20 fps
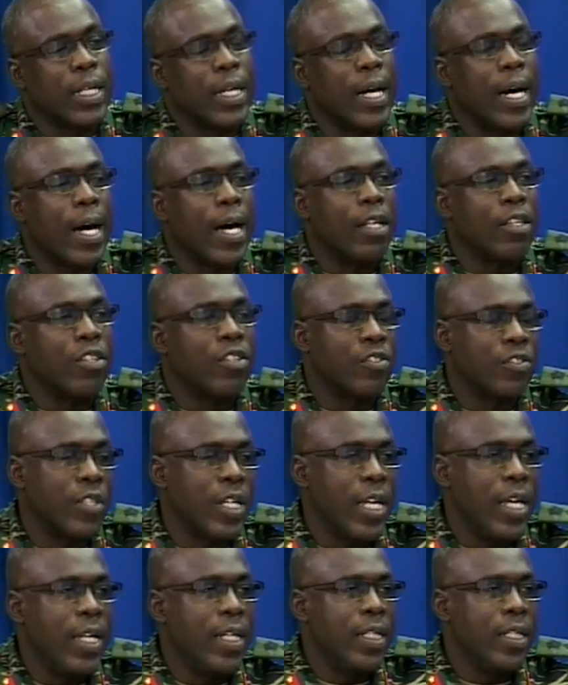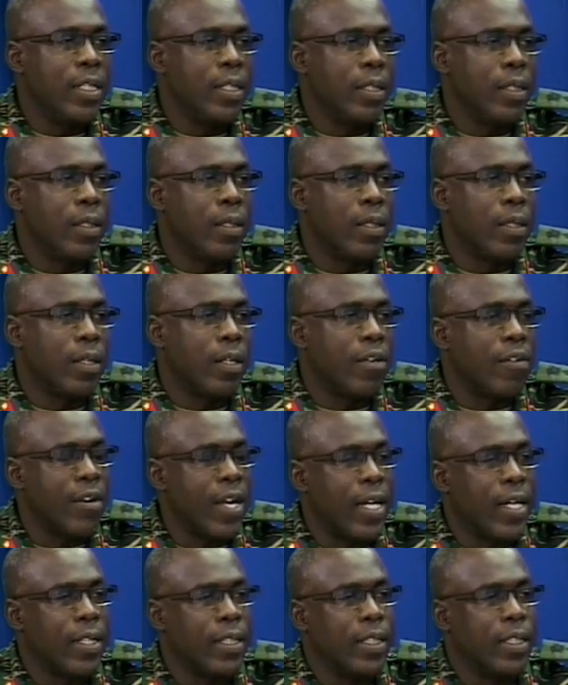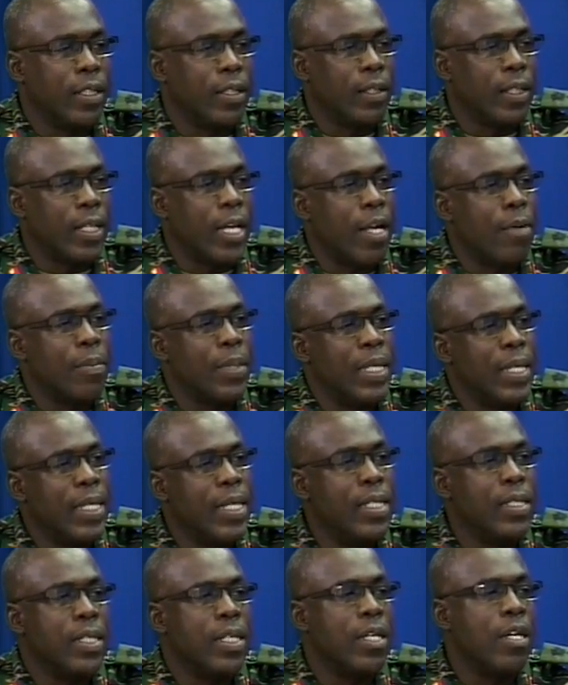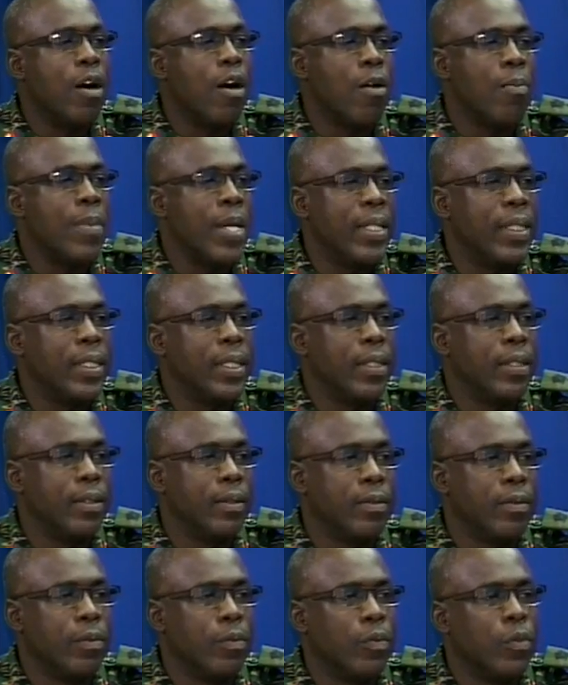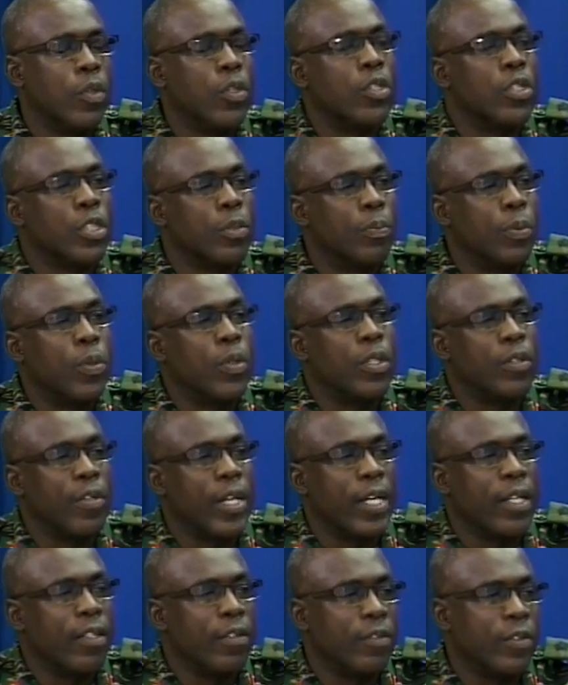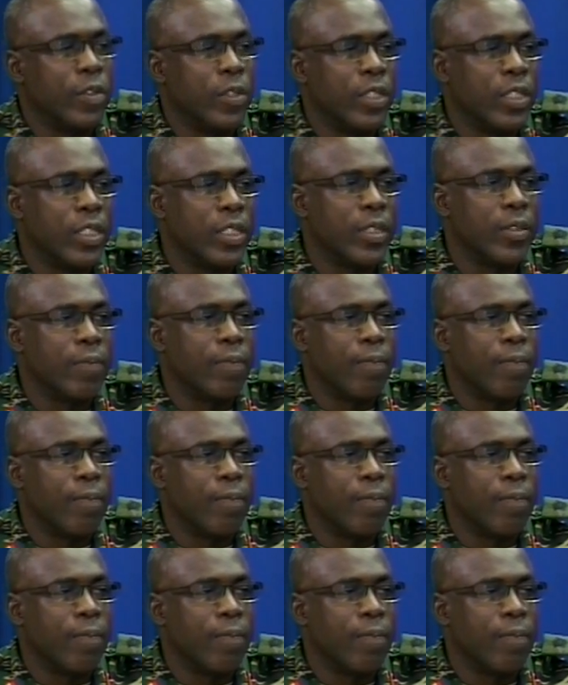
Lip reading: are trained correctly, can be easily augmented to support the regular forces.